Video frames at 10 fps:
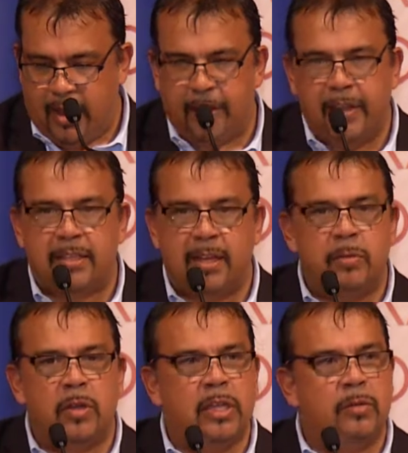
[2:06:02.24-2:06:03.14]
And I think
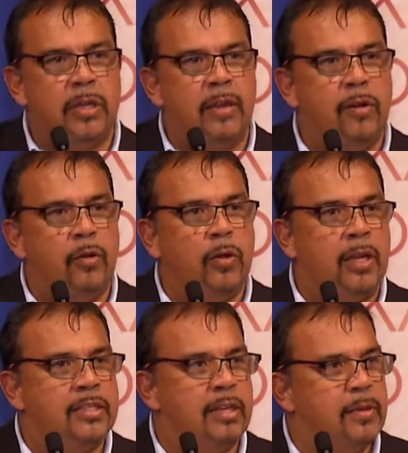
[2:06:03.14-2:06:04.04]
sometimes we never look
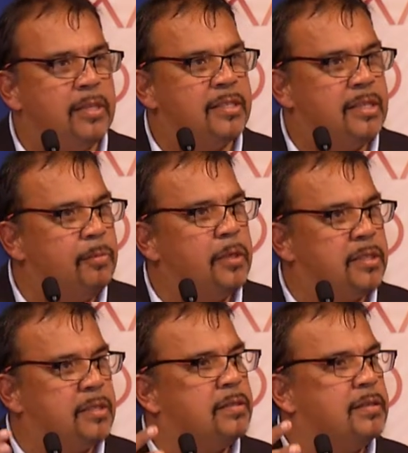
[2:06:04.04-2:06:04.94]
at some of the
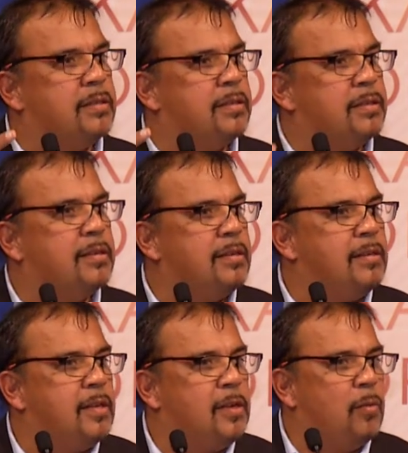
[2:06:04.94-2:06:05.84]
simplest
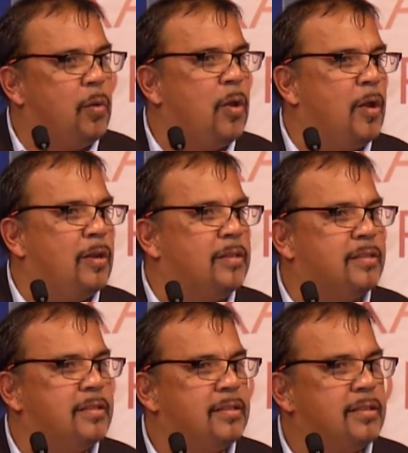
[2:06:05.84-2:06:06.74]

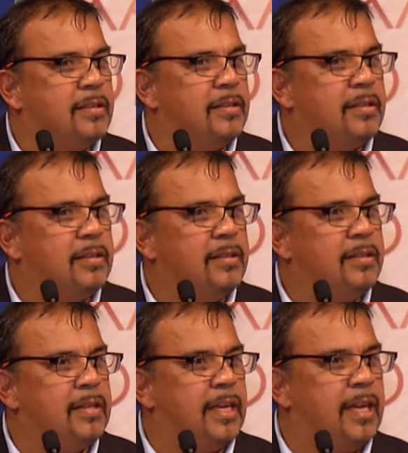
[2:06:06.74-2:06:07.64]
words
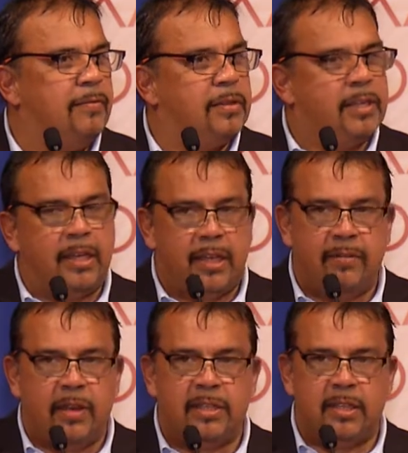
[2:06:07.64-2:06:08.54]
that can
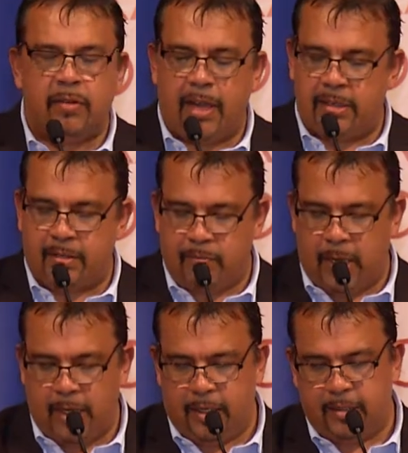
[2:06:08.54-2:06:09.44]
give us the greatest of
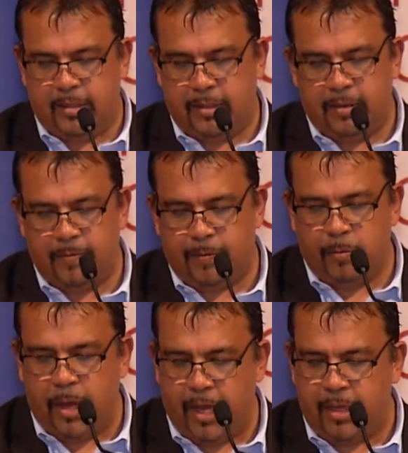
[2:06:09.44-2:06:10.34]
meanings. And for
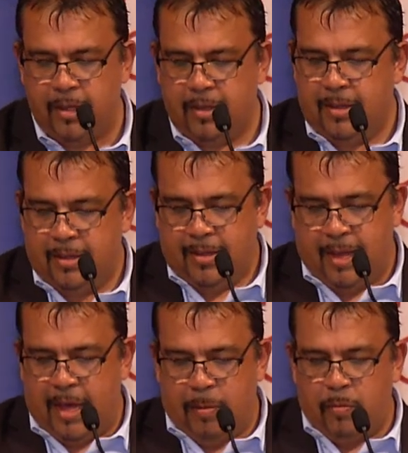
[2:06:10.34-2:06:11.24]
me,
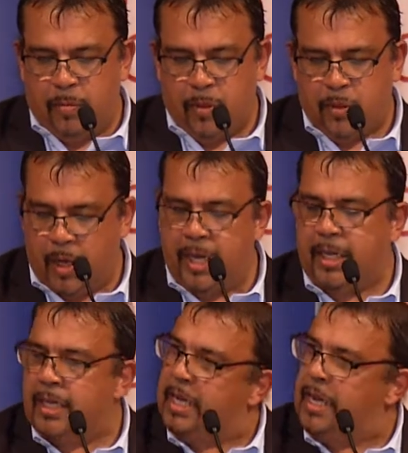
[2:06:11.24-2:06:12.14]

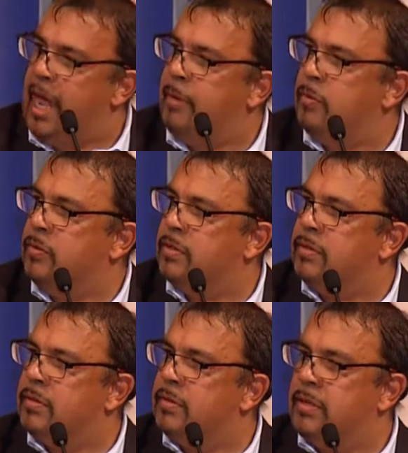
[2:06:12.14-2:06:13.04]
treaty
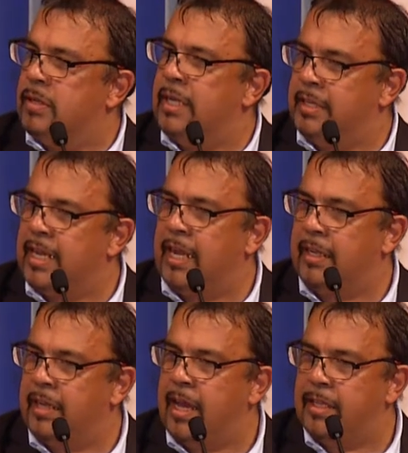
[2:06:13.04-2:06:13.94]
enables
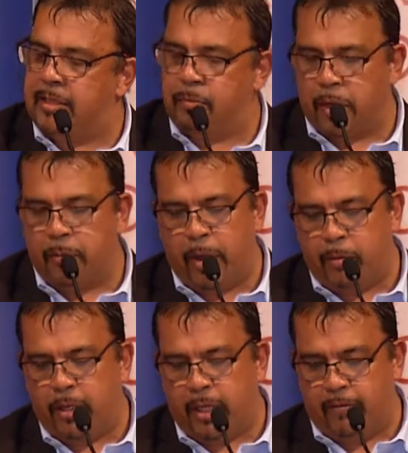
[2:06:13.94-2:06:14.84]
exactly that, to bring
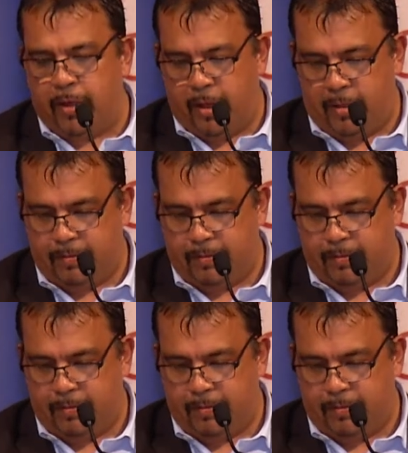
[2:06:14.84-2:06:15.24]
people together.